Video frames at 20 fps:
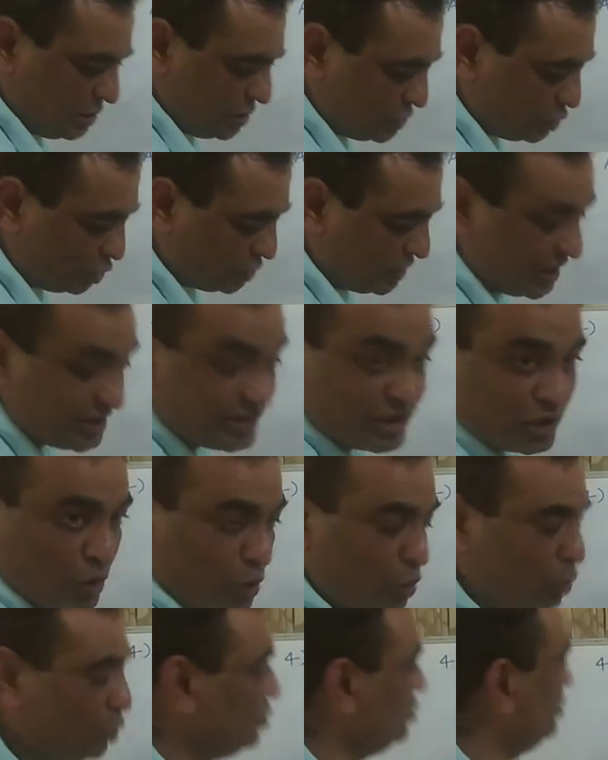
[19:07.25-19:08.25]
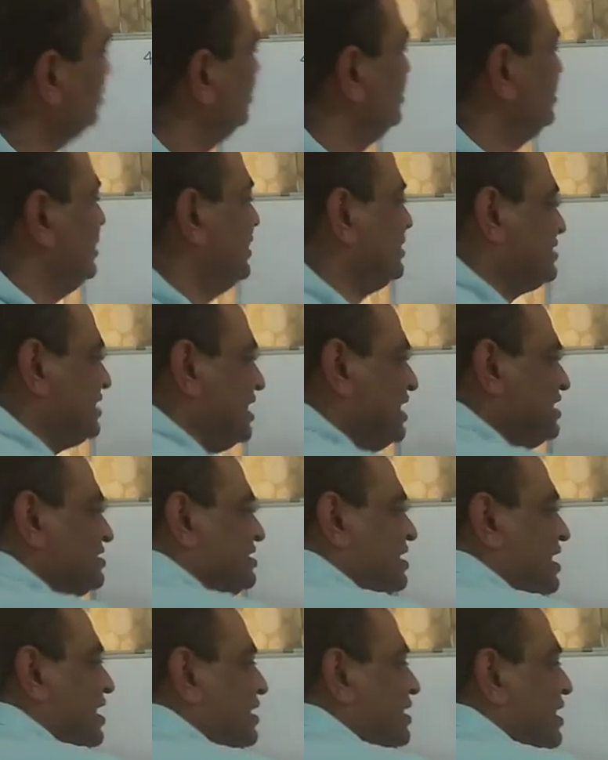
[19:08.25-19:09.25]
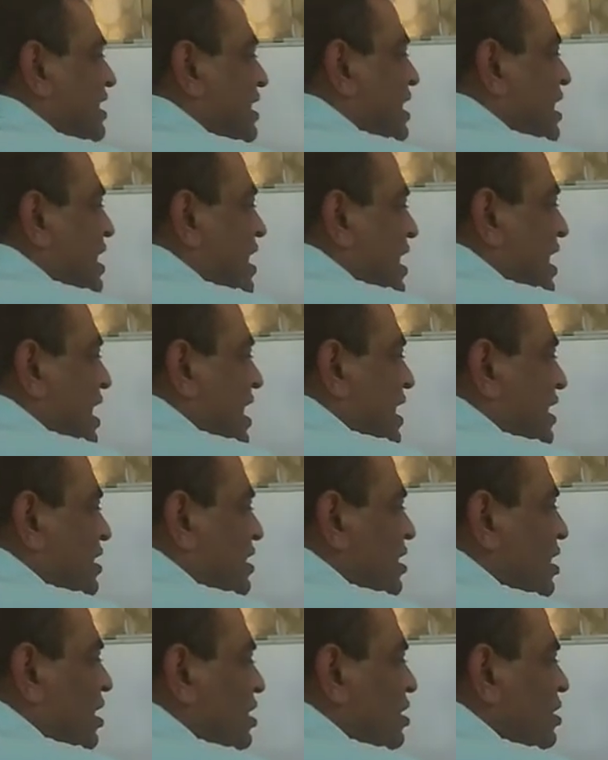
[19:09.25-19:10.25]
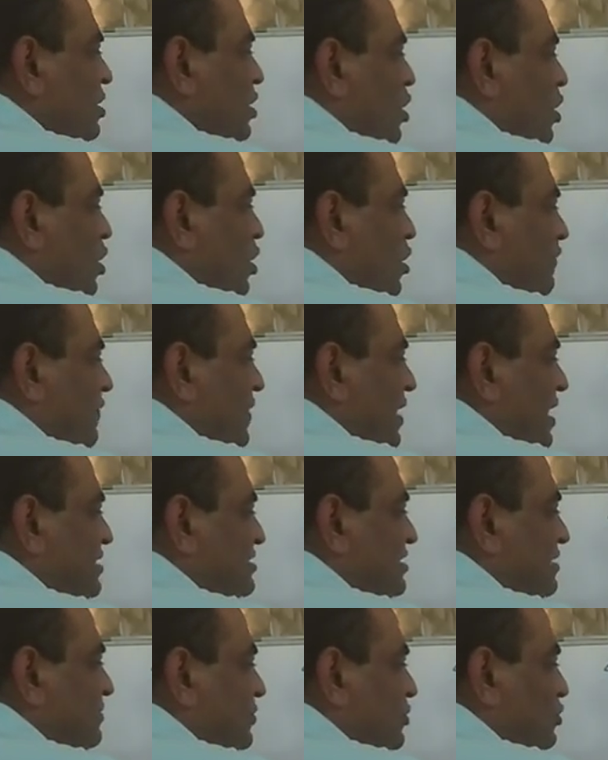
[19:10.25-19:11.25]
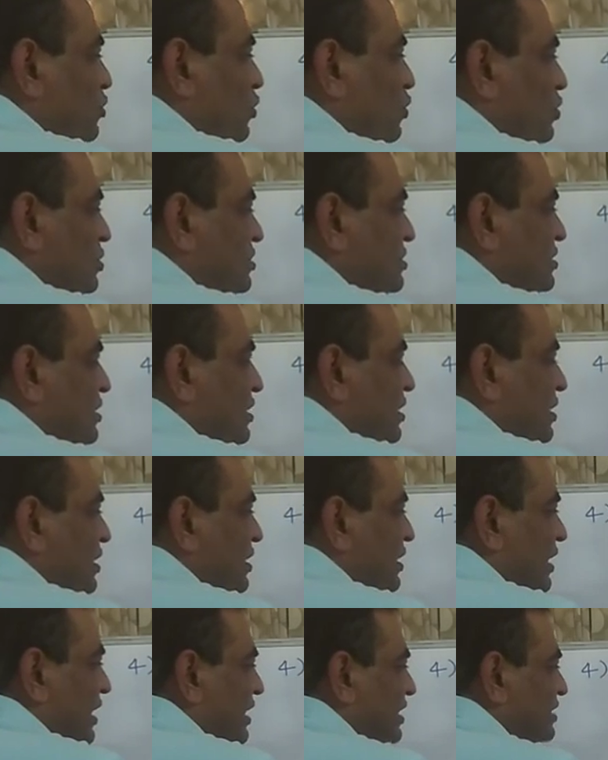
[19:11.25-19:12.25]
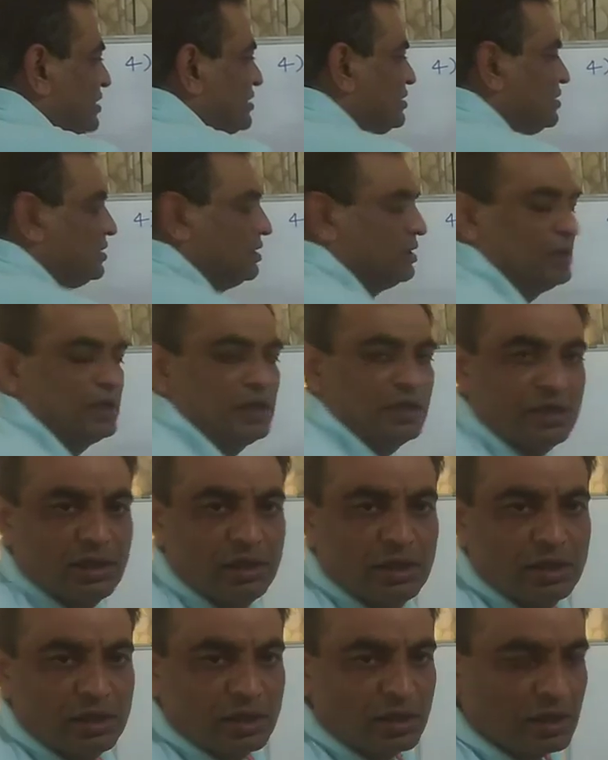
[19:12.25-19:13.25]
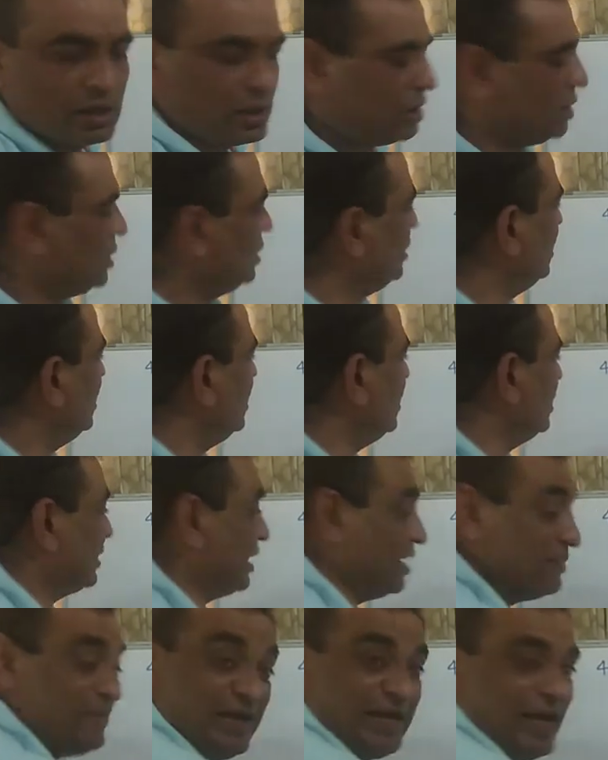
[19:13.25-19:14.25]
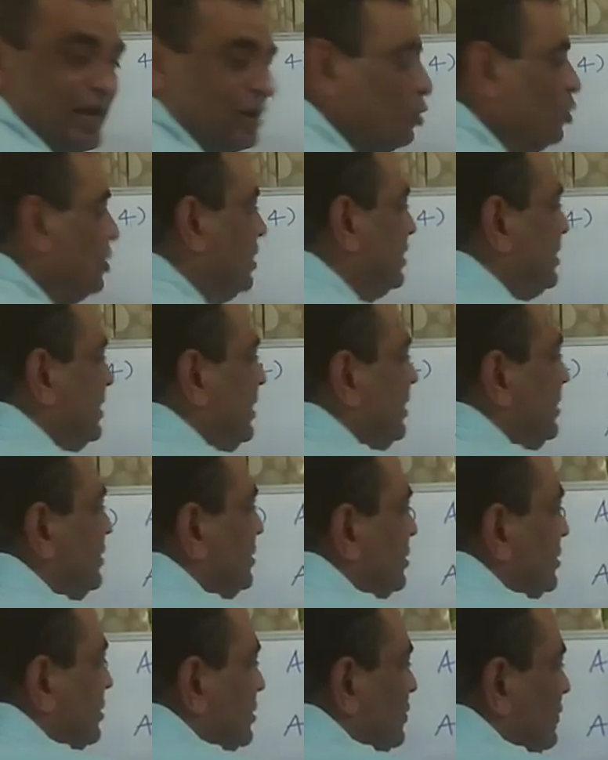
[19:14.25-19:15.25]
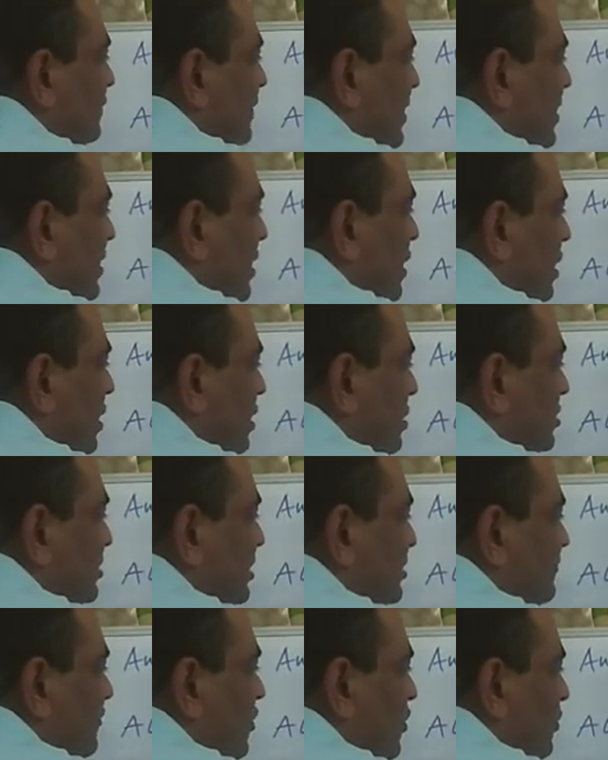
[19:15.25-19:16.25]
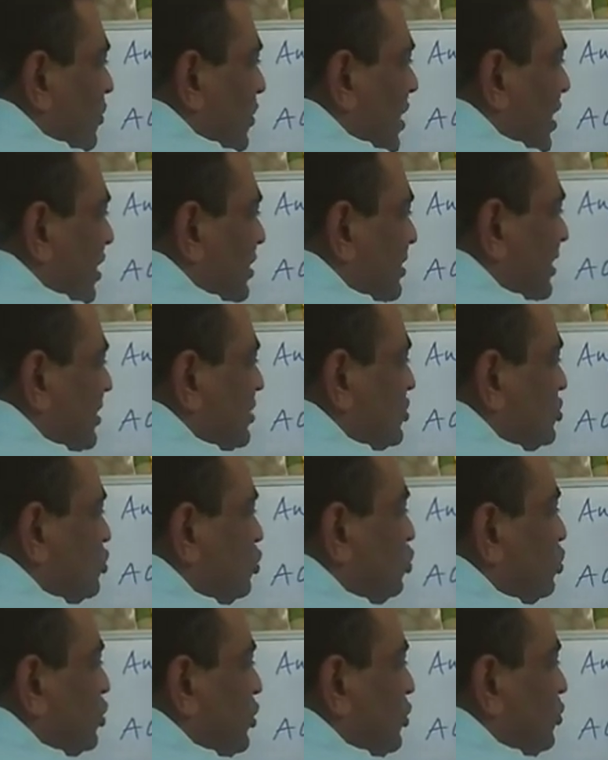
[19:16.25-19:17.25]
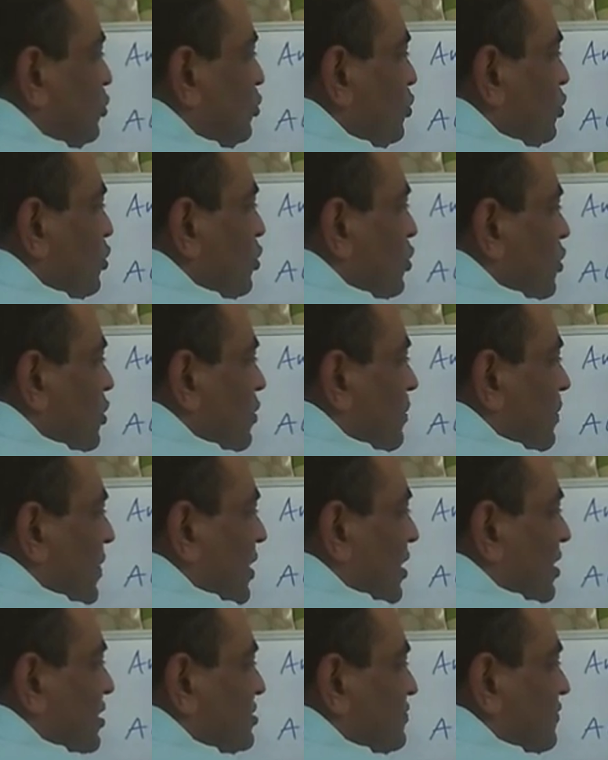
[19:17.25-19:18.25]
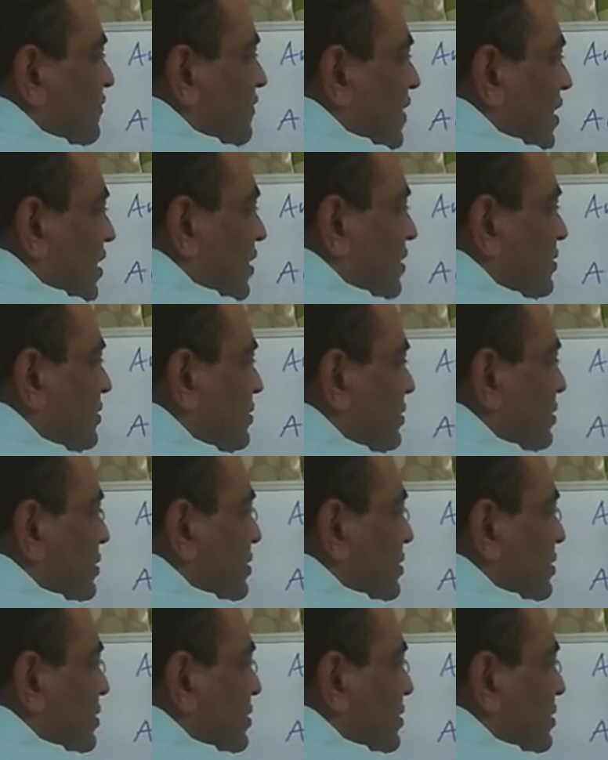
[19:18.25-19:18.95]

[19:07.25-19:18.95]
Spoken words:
So there is a rule. It says that angle of asymptotes is can be calculated via this formula, that is 2q plus 1